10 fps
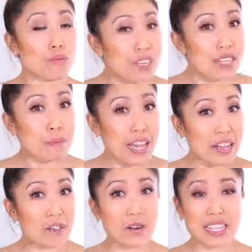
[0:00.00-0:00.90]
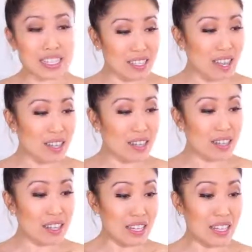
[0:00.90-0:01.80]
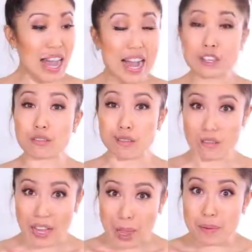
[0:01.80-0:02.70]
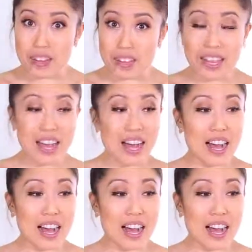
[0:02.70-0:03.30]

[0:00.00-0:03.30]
really paying for is not the actual fabric